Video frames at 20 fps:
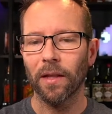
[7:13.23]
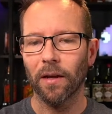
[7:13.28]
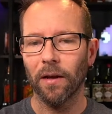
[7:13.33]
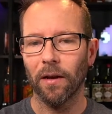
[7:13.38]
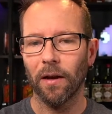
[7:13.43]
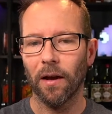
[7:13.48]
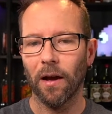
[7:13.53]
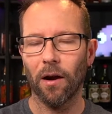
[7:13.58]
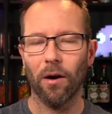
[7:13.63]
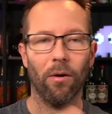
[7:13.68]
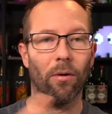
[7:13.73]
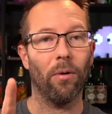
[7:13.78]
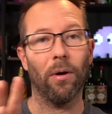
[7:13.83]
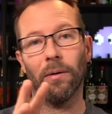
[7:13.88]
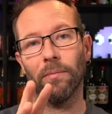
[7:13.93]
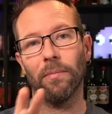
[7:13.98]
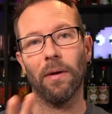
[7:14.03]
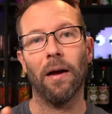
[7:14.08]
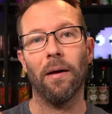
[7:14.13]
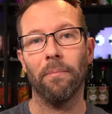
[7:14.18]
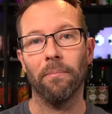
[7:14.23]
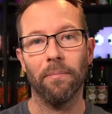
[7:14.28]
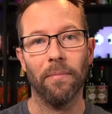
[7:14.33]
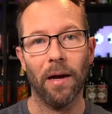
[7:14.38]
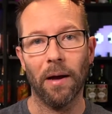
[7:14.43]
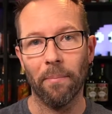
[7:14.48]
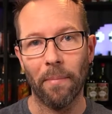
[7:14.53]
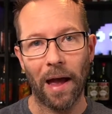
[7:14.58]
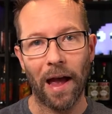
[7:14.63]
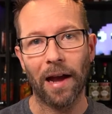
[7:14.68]
or
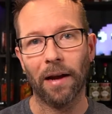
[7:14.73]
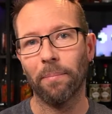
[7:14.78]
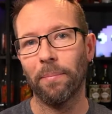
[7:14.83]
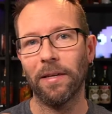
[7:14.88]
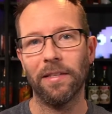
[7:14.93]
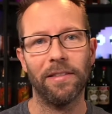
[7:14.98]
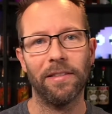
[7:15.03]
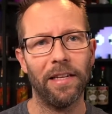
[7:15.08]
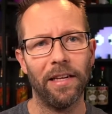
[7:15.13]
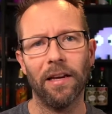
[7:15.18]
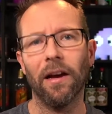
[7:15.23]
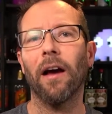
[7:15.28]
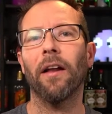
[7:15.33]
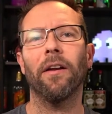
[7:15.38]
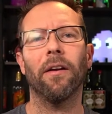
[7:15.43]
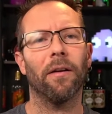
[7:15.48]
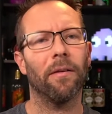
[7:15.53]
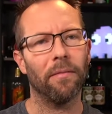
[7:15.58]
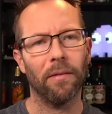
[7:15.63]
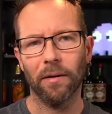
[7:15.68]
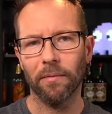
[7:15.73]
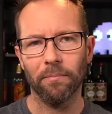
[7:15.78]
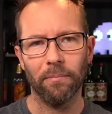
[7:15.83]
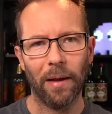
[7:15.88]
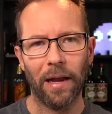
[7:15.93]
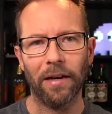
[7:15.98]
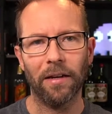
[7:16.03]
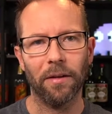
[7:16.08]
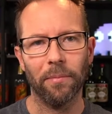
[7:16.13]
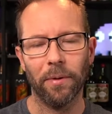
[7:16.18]
a Mac PC on your
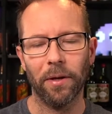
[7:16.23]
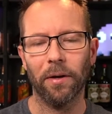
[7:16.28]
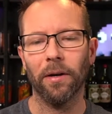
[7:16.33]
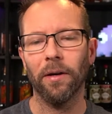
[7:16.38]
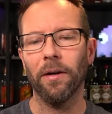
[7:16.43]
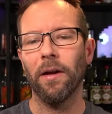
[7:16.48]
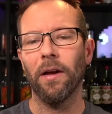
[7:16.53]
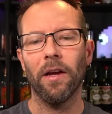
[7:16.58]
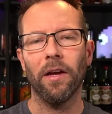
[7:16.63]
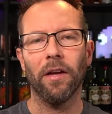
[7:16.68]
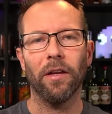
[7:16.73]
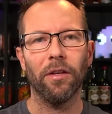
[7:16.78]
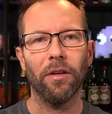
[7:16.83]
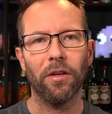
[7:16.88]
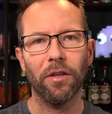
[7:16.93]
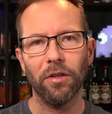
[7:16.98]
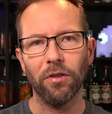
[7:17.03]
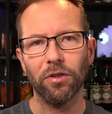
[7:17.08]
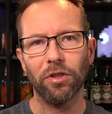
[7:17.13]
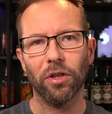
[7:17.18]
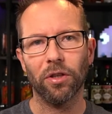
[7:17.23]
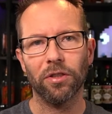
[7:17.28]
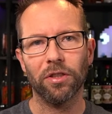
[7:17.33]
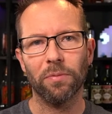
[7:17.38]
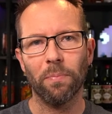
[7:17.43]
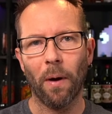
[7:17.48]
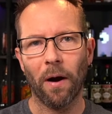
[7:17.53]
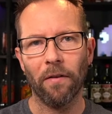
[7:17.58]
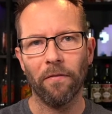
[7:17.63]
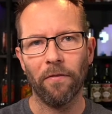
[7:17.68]
main computer, you can use your
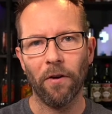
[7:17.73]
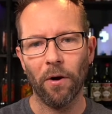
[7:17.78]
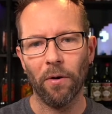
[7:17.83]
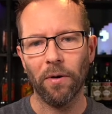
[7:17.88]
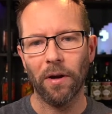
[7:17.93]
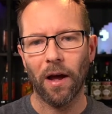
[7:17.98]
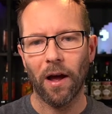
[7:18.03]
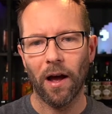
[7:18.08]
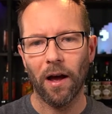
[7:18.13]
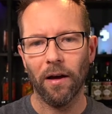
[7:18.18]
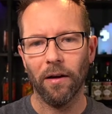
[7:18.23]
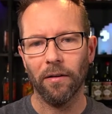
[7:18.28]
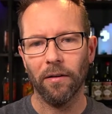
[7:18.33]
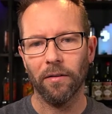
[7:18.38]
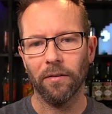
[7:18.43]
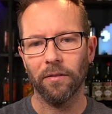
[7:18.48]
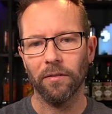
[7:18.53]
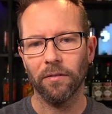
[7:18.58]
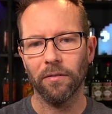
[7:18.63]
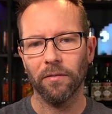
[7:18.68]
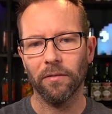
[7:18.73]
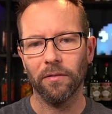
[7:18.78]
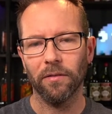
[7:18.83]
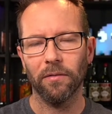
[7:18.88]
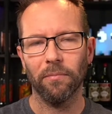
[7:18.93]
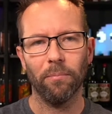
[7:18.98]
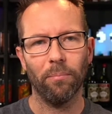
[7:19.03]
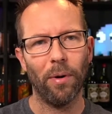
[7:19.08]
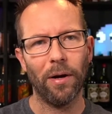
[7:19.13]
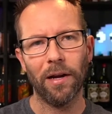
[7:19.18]
smartphone,
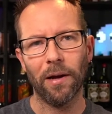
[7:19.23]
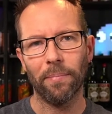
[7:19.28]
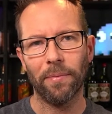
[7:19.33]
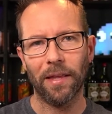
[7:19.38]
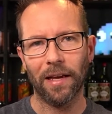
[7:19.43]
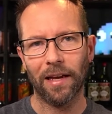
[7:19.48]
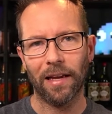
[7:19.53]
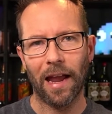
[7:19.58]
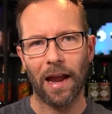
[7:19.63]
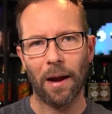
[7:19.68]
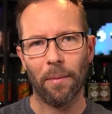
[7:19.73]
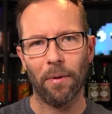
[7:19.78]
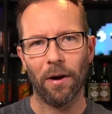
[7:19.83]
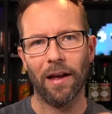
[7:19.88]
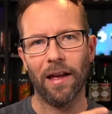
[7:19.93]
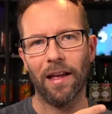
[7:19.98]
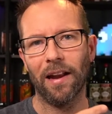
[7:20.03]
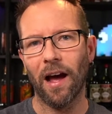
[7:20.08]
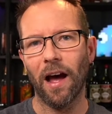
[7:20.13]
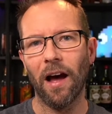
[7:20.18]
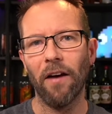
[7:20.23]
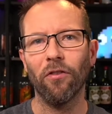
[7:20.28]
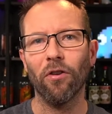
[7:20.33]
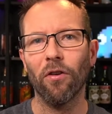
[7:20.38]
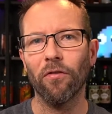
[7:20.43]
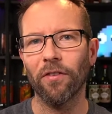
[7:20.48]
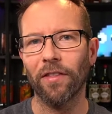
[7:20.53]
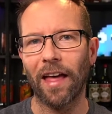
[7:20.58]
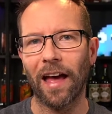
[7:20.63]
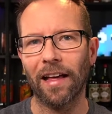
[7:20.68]
bring up the camera and hover
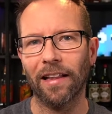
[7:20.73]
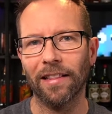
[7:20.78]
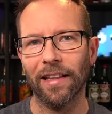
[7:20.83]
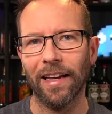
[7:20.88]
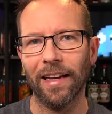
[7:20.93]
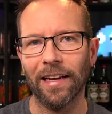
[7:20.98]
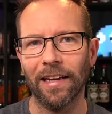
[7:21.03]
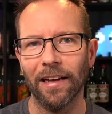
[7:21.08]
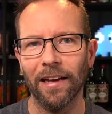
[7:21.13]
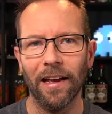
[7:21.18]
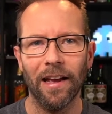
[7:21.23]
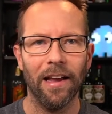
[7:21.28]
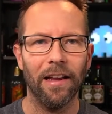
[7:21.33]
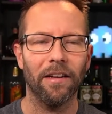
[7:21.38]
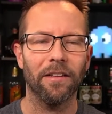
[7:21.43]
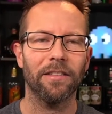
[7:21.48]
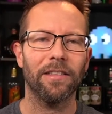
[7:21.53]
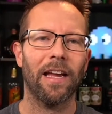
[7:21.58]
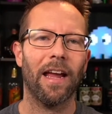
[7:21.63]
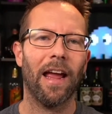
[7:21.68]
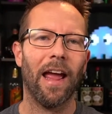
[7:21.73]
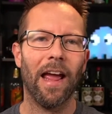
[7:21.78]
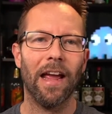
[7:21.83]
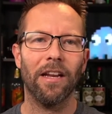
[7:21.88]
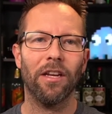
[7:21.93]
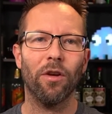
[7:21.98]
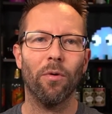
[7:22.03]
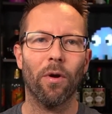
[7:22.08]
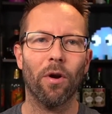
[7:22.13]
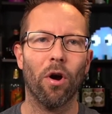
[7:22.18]
over that link. You'll say, hey,
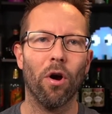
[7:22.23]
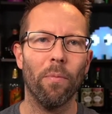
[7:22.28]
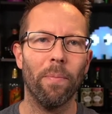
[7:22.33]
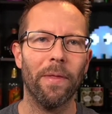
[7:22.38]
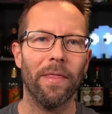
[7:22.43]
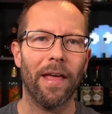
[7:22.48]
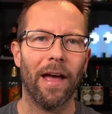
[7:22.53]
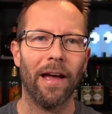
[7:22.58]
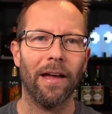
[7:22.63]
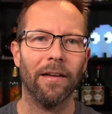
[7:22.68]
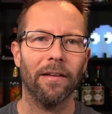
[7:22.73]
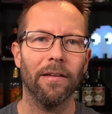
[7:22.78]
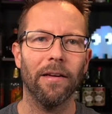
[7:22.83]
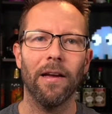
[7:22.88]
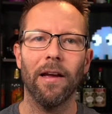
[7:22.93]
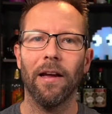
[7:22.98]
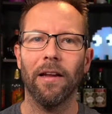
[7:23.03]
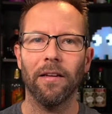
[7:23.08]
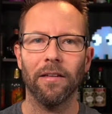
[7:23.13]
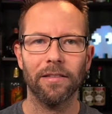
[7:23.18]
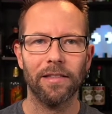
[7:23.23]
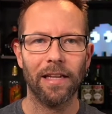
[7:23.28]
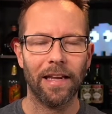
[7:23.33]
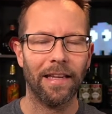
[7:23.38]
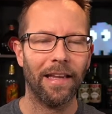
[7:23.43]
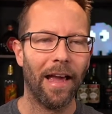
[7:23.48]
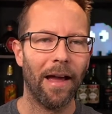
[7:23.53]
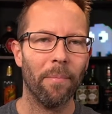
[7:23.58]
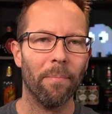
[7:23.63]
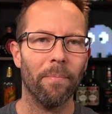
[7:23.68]
do you want to open that? You'll say,
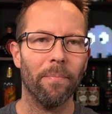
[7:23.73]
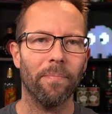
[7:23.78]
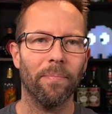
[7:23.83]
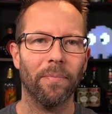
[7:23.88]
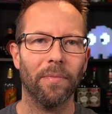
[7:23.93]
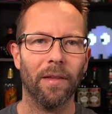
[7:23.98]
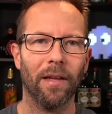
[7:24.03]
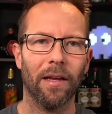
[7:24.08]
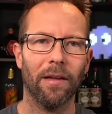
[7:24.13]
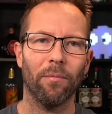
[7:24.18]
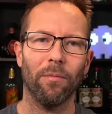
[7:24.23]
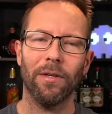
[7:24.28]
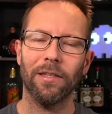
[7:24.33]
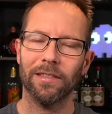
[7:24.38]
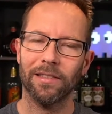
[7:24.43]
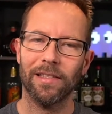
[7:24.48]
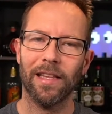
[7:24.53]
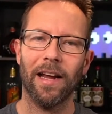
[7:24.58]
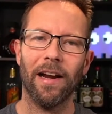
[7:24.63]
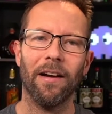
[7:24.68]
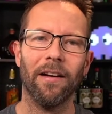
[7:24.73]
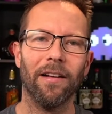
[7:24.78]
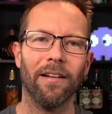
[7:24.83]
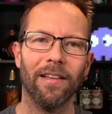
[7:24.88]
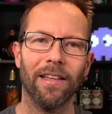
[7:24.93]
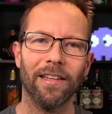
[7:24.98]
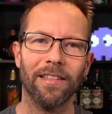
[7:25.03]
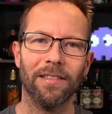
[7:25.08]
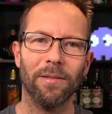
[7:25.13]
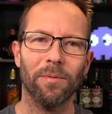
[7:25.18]
yep. And when it's there,
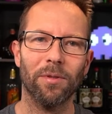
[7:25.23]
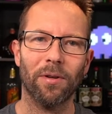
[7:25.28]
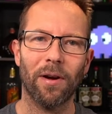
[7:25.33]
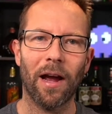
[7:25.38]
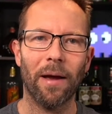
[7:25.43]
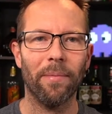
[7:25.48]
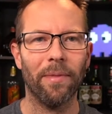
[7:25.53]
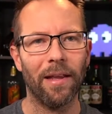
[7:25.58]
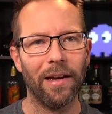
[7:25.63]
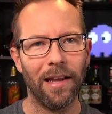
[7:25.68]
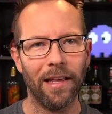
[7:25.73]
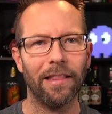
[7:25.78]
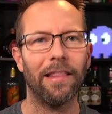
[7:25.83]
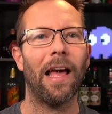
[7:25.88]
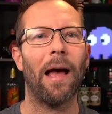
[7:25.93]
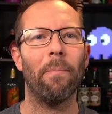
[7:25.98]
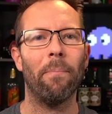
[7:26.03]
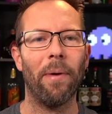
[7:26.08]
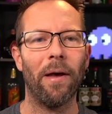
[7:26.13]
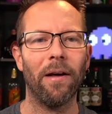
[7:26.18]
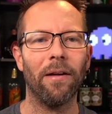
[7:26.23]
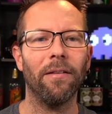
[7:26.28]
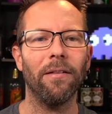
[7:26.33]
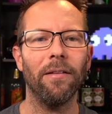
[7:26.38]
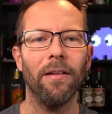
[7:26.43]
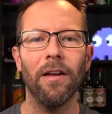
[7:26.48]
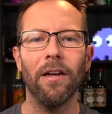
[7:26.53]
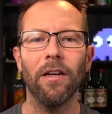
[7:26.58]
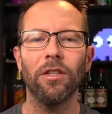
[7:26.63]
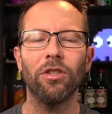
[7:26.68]
click subscribe and then hit that
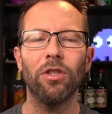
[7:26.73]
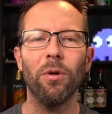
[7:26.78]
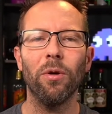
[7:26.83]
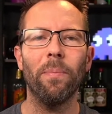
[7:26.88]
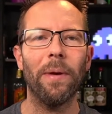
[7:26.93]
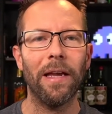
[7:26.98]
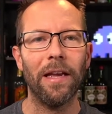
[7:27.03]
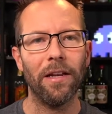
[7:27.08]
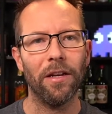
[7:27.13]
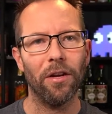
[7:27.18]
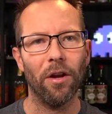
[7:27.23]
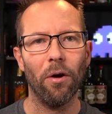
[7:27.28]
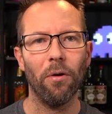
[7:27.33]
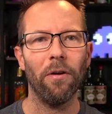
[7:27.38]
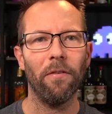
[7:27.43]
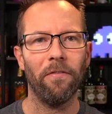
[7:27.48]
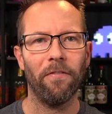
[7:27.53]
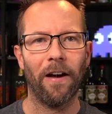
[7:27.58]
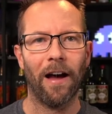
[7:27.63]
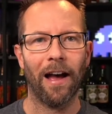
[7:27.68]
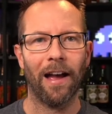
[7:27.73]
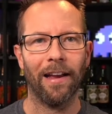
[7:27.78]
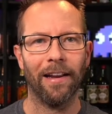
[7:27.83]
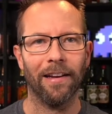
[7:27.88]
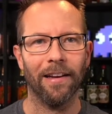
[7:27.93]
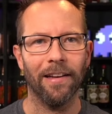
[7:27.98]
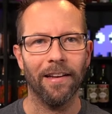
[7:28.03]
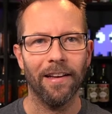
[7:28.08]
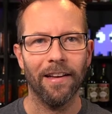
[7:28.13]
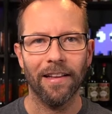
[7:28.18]
bell to be
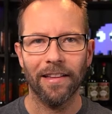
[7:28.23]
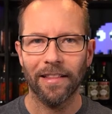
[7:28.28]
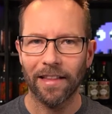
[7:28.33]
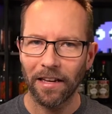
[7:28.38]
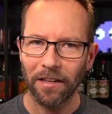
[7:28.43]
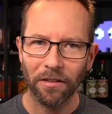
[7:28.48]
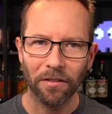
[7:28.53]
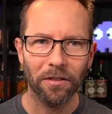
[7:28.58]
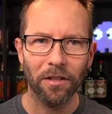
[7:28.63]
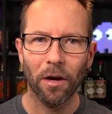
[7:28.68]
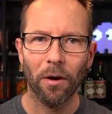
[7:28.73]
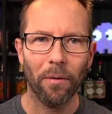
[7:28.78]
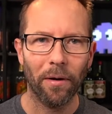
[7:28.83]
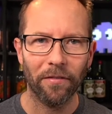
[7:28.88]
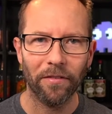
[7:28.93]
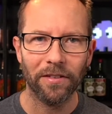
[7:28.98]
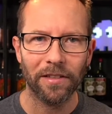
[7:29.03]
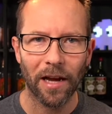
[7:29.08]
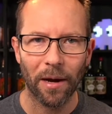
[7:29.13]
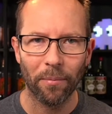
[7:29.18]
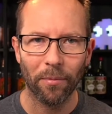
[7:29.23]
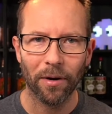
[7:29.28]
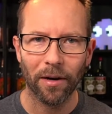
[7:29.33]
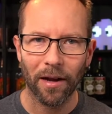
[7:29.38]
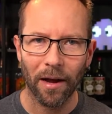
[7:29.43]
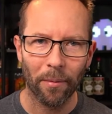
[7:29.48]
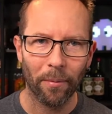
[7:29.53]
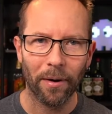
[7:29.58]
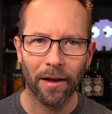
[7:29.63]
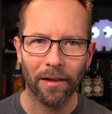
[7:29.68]
notified. Then you'll know every time we're
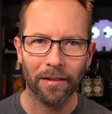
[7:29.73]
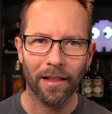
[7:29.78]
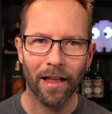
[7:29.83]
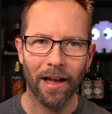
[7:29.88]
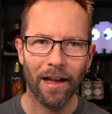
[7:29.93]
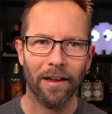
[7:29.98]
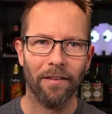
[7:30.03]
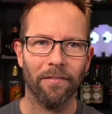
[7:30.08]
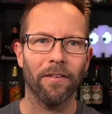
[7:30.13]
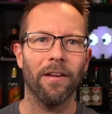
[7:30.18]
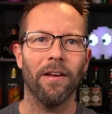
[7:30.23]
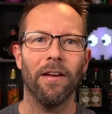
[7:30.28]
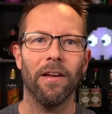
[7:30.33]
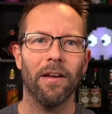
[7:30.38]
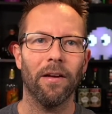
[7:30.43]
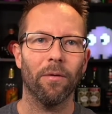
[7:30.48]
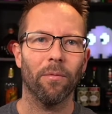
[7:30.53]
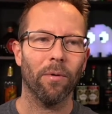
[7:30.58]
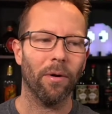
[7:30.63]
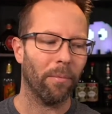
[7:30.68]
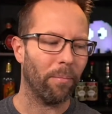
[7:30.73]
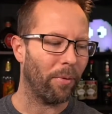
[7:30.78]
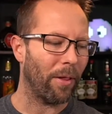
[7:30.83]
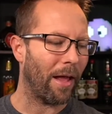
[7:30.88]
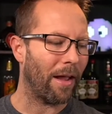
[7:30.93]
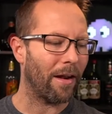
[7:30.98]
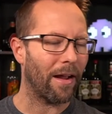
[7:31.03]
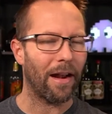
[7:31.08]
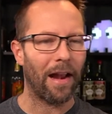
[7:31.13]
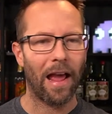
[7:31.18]
coming on live. We're
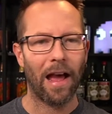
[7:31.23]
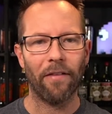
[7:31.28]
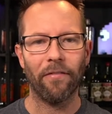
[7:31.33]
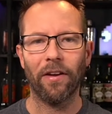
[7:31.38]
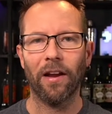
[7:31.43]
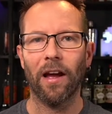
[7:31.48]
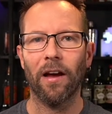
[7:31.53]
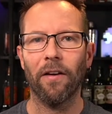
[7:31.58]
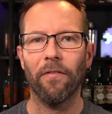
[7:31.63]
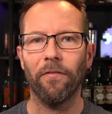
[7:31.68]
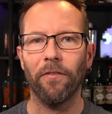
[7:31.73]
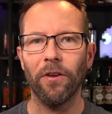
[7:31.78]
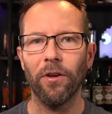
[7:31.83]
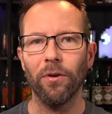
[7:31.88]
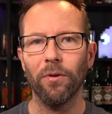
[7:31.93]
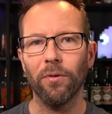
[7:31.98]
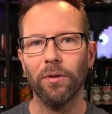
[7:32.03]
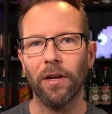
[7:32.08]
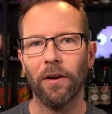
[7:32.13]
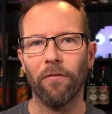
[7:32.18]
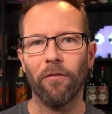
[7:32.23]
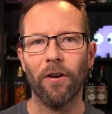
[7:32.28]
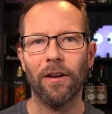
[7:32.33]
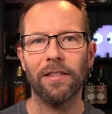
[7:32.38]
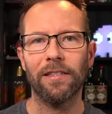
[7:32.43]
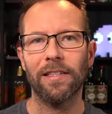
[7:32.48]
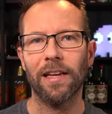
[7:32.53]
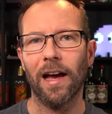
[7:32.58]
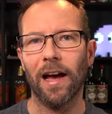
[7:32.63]
planning on having a few different